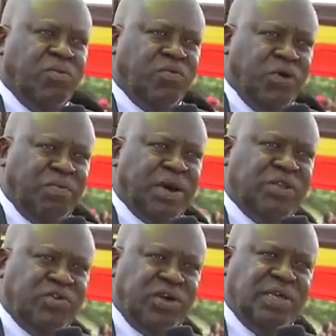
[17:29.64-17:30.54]
For
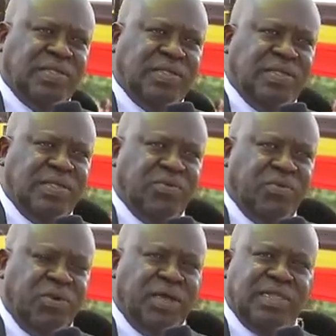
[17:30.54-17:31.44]
Matt Joyce,
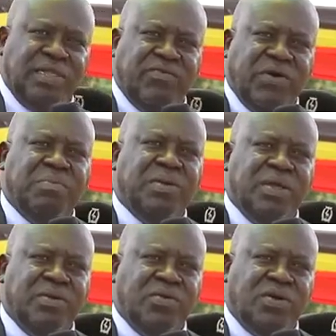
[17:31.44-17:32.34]
we as a
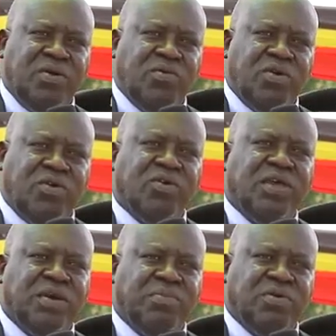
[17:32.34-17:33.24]
family, we don't want to talk
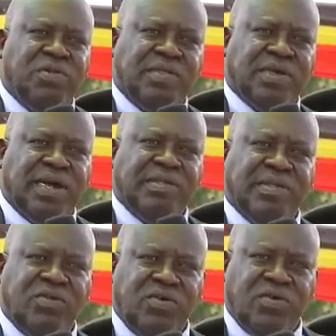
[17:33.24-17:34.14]
here because it's a
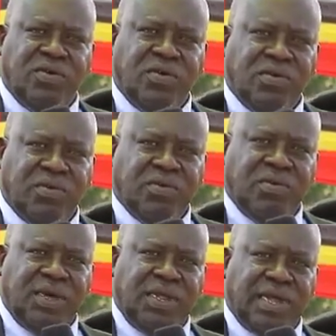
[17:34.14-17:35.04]
council hall.
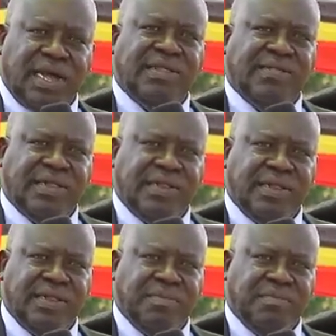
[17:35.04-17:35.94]
We are in the council.
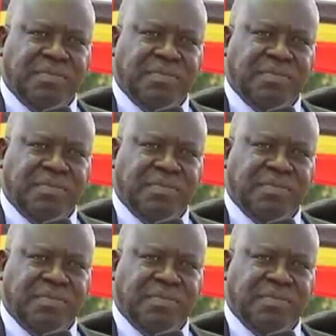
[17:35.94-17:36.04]
With